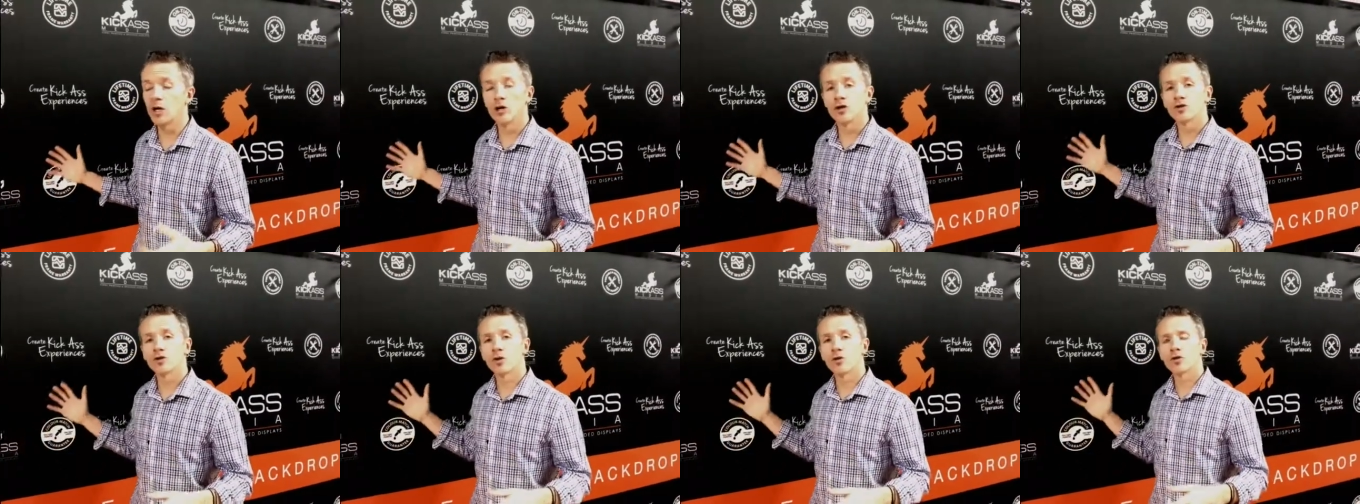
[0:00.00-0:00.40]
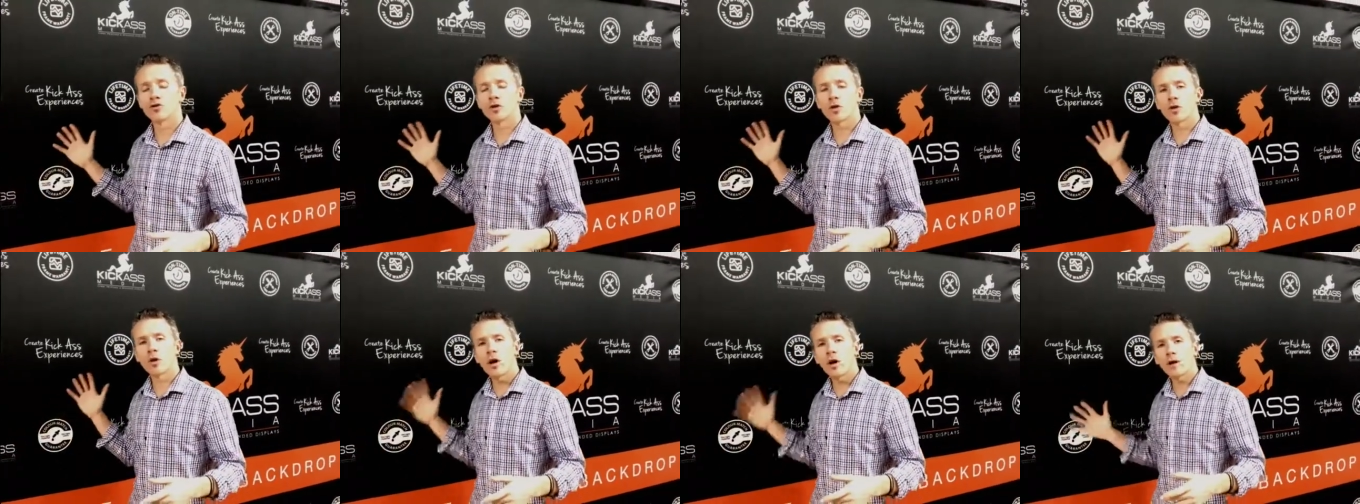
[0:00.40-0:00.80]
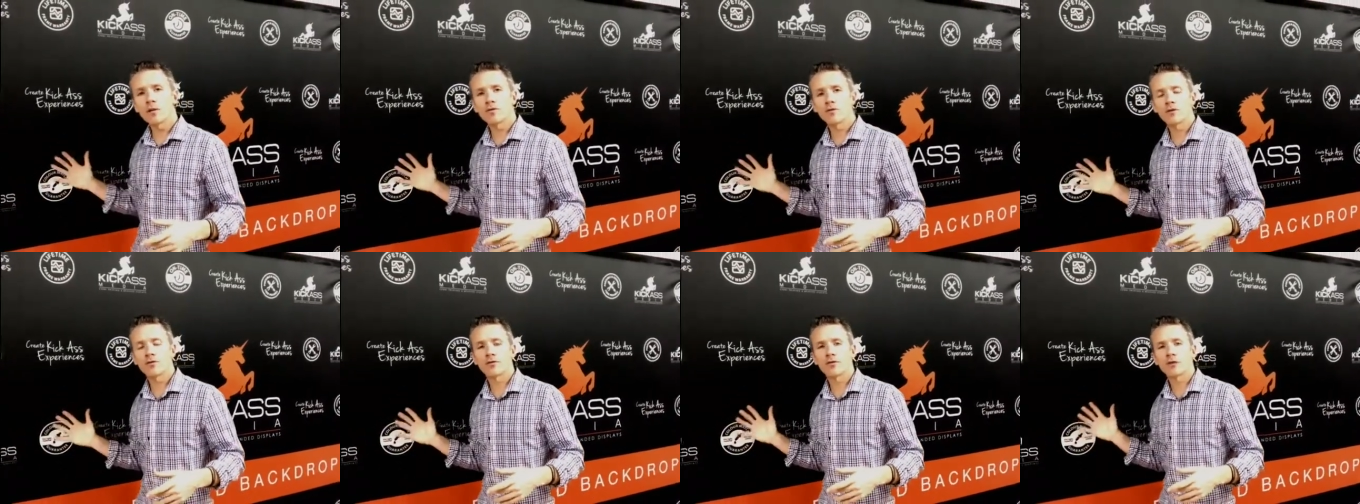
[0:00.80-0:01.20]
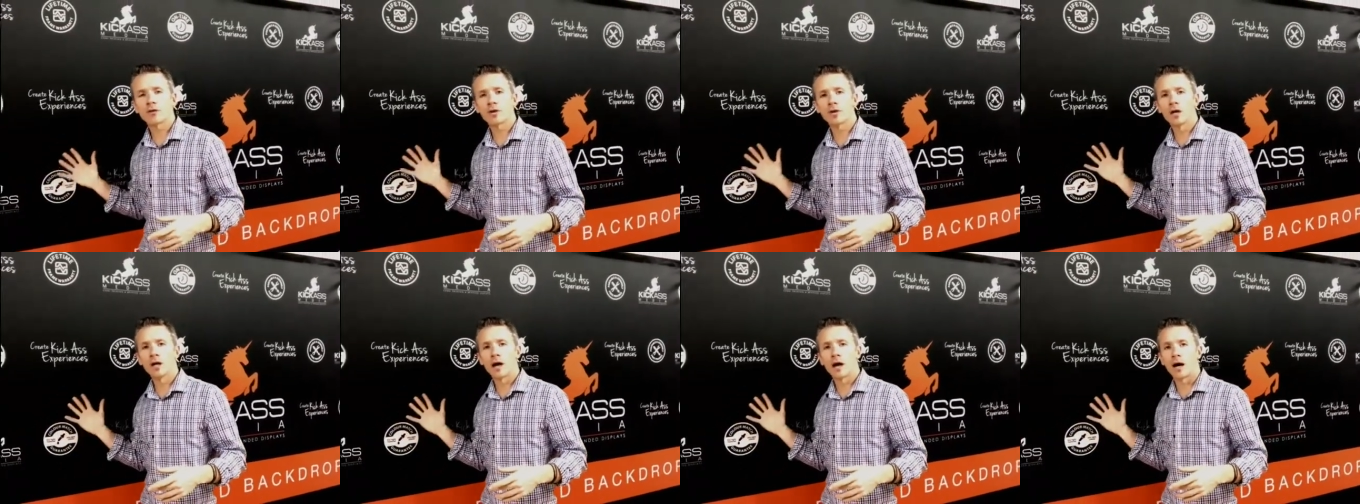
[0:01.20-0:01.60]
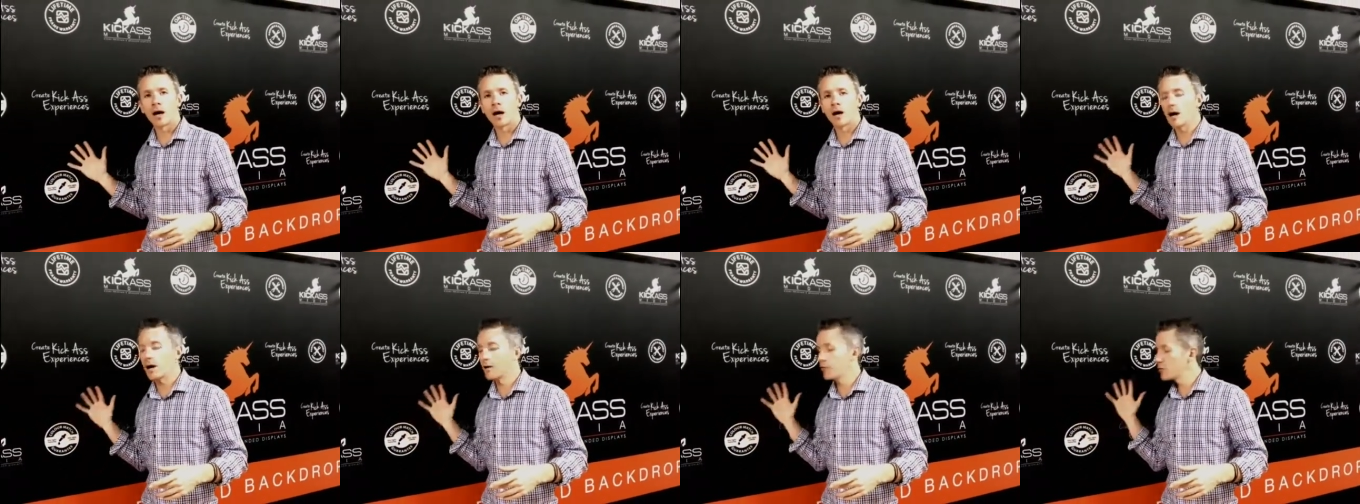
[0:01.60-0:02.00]
So there's
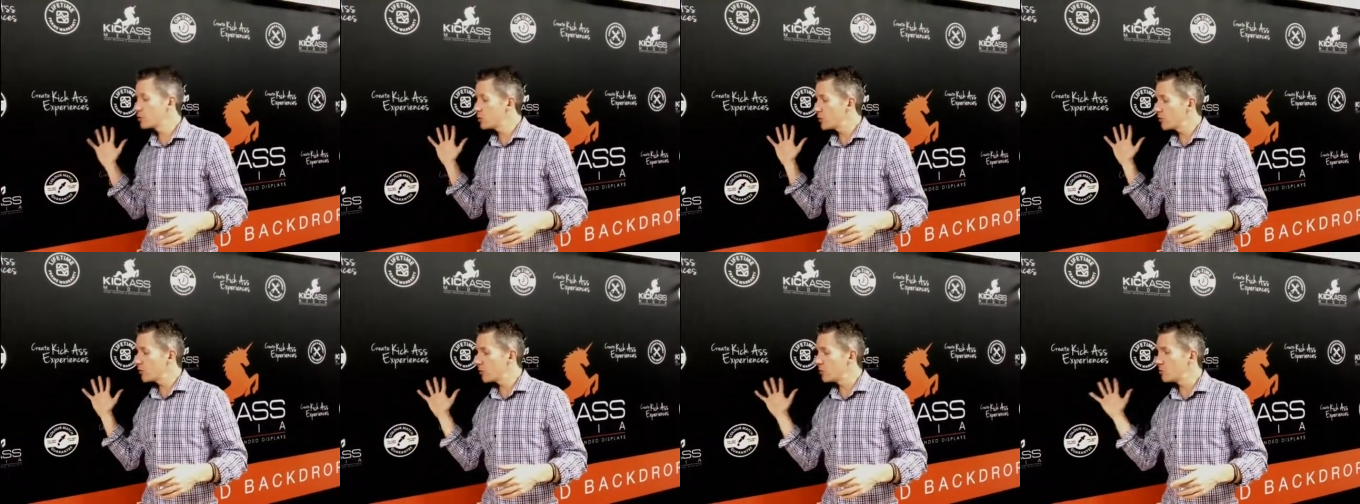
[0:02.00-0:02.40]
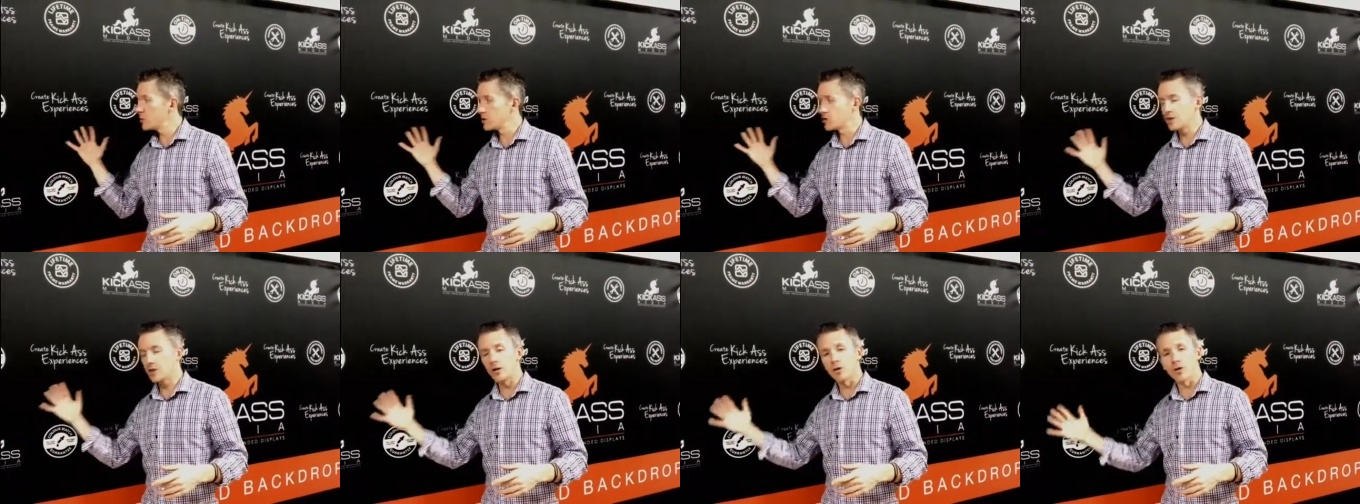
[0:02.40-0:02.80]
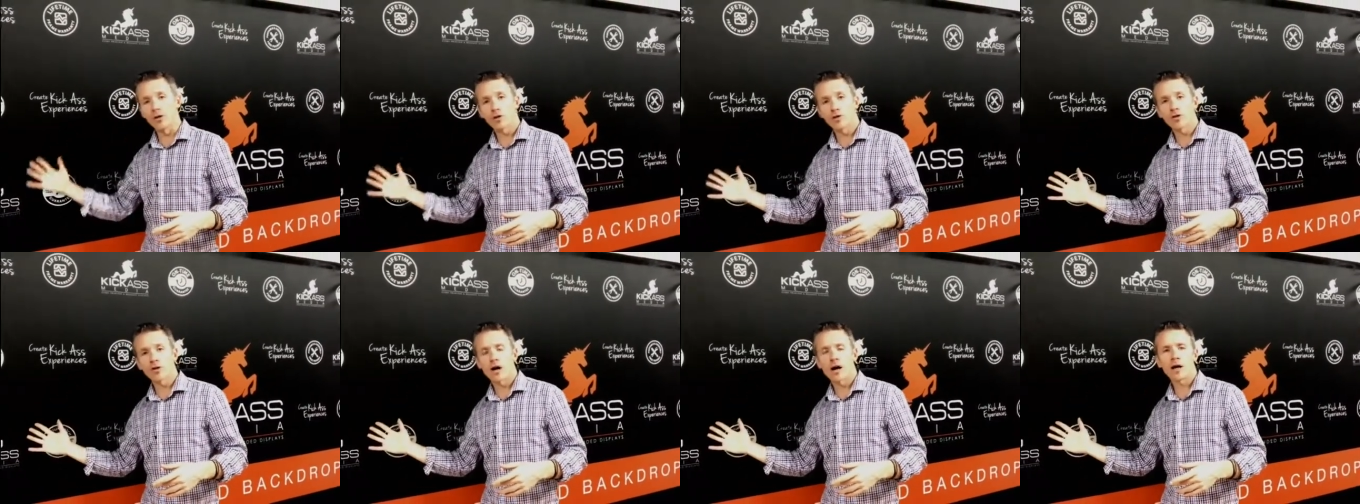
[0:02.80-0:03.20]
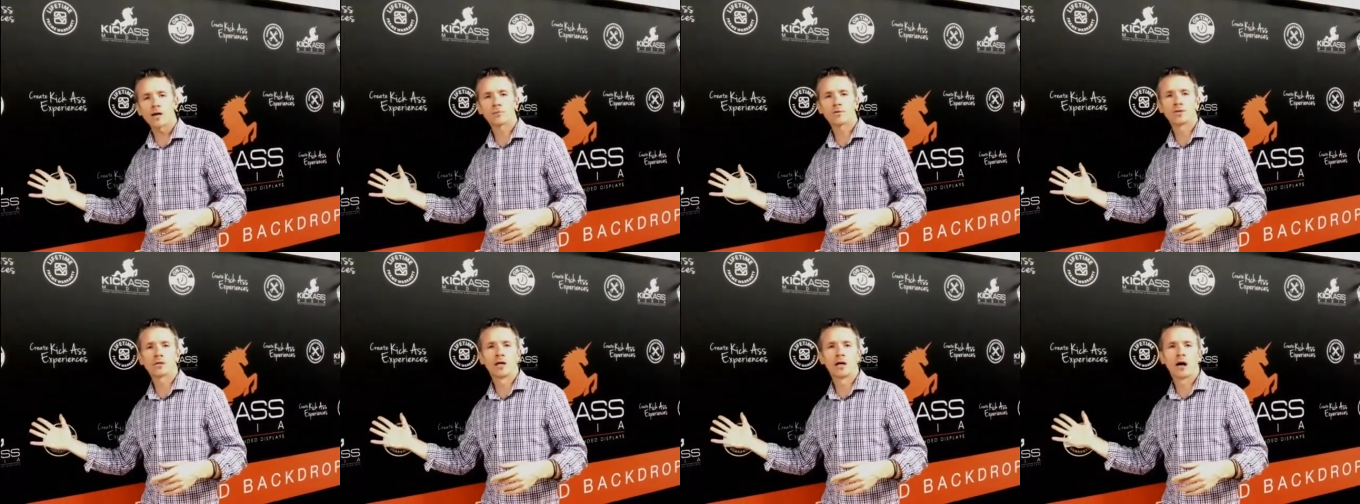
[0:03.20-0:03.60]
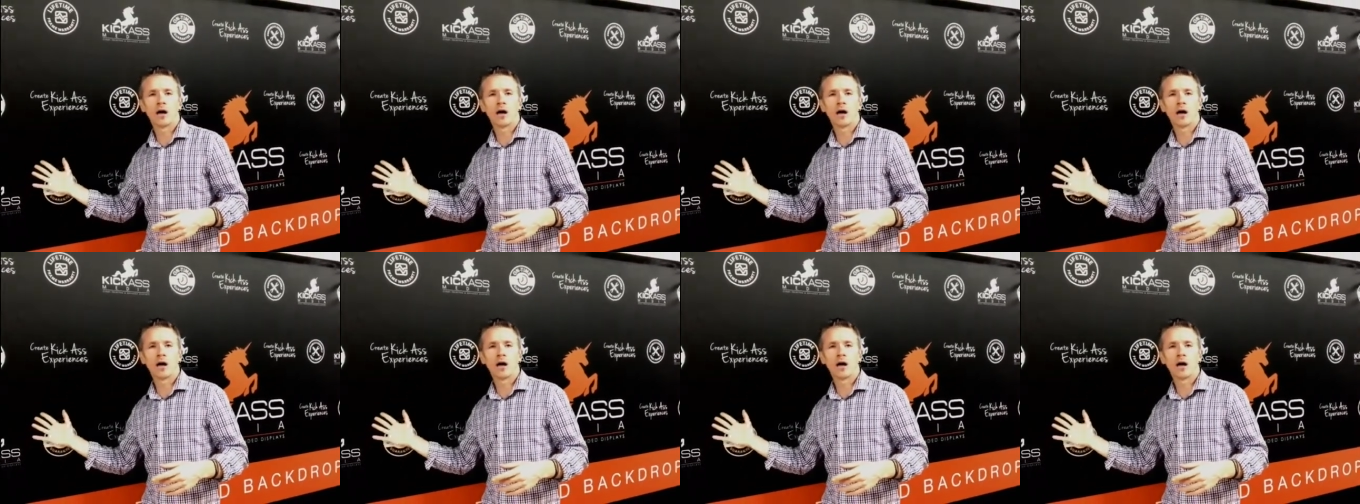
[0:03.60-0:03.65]
a few different material types.